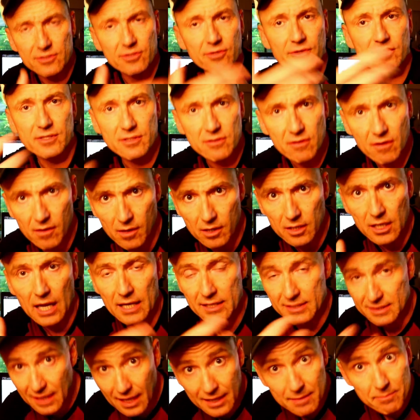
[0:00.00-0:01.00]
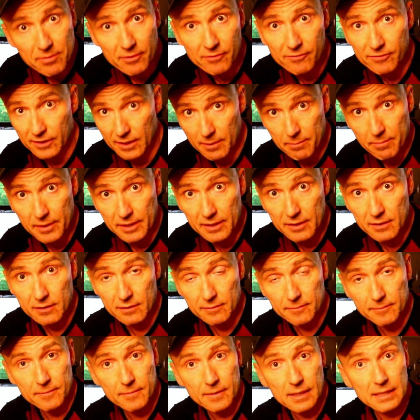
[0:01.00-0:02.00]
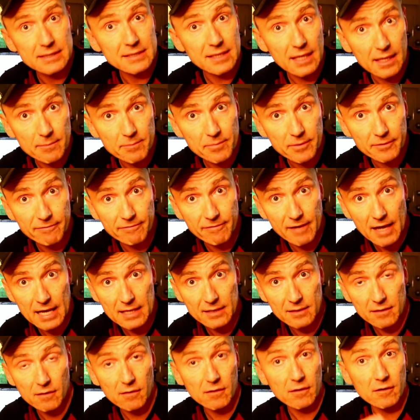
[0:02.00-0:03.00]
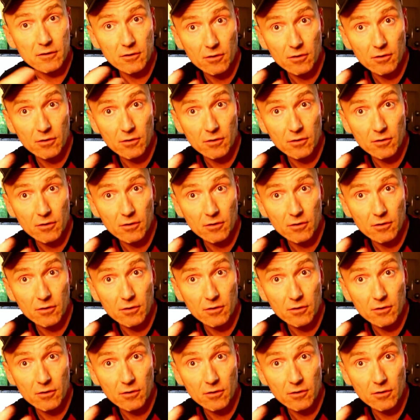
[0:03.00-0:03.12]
So these are a type of lipid, a type of fat.